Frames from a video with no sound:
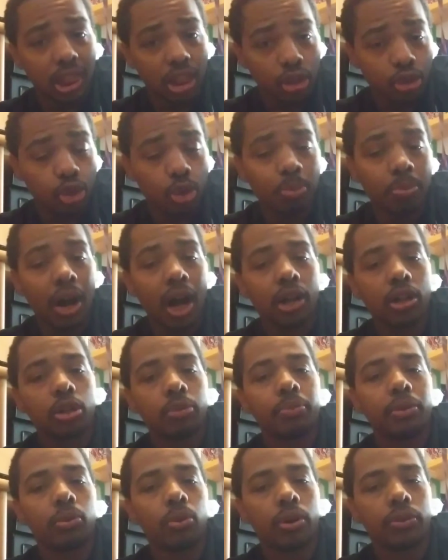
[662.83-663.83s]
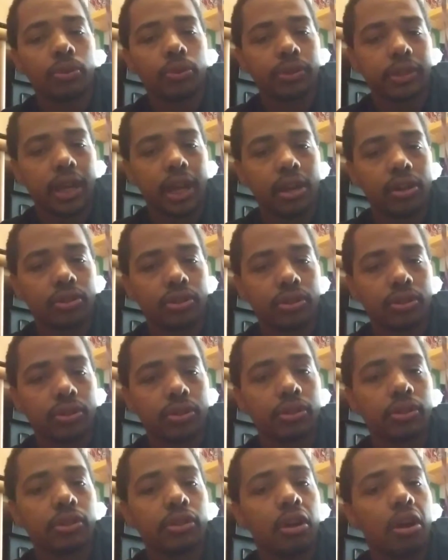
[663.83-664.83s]
Chewbacca will be one of those
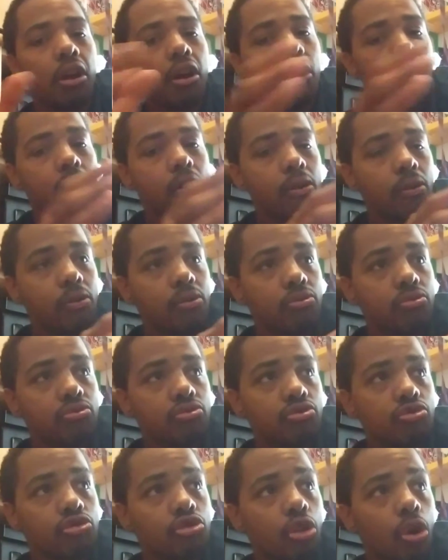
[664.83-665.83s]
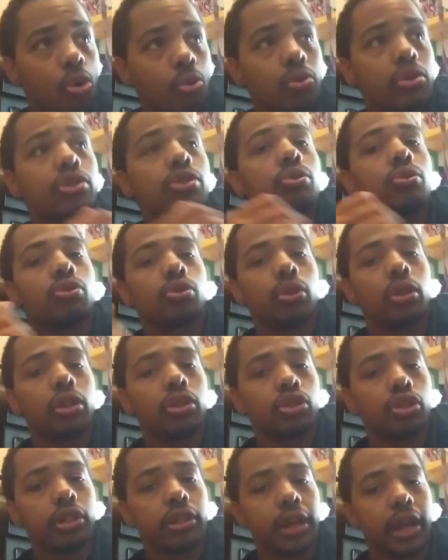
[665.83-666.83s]
characters, original
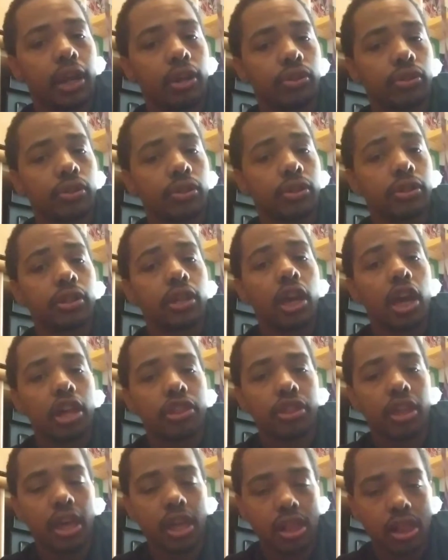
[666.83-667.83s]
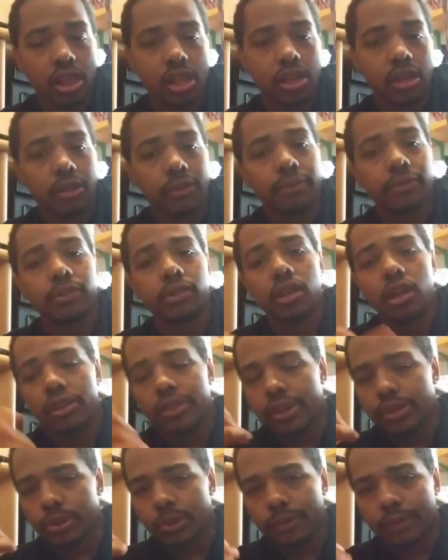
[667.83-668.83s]
trilogy characters, that lives,
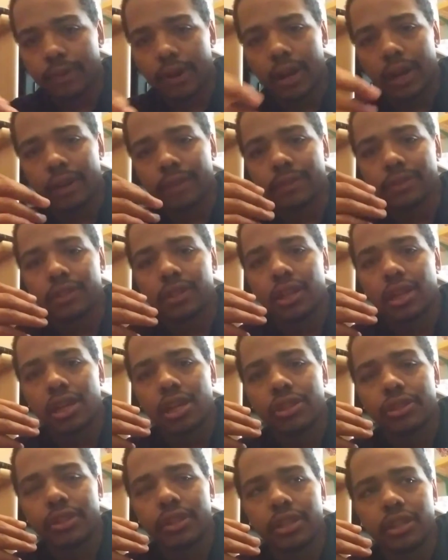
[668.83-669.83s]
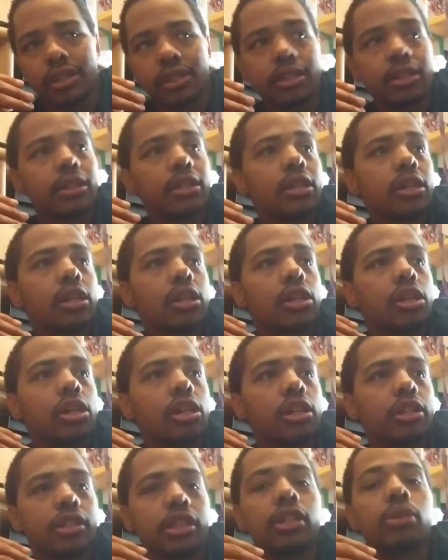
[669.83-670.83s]
that survives the
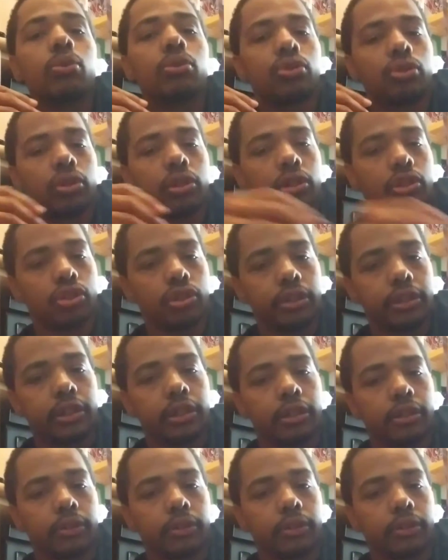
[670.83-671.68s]
sequel trilogy.